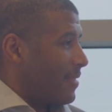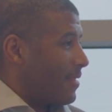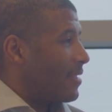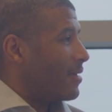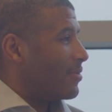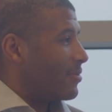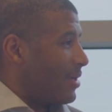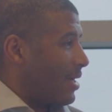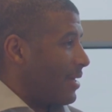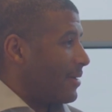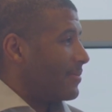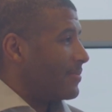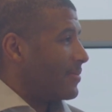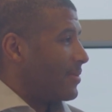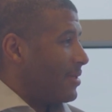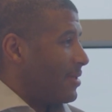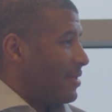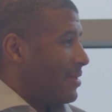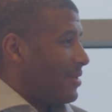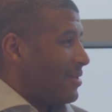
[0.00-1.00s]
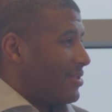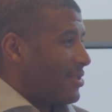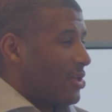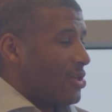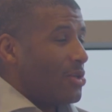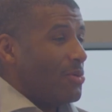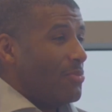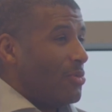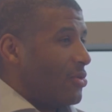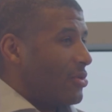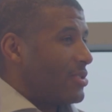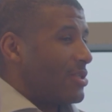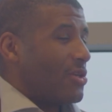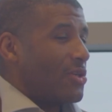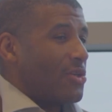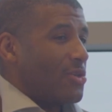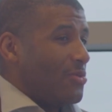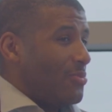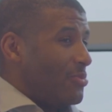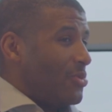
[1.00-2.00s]
No. Okay, no. so you moved. So
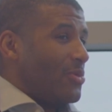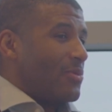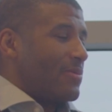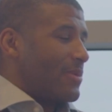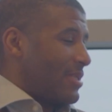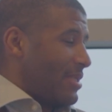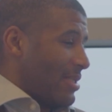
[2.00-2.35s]
you moved.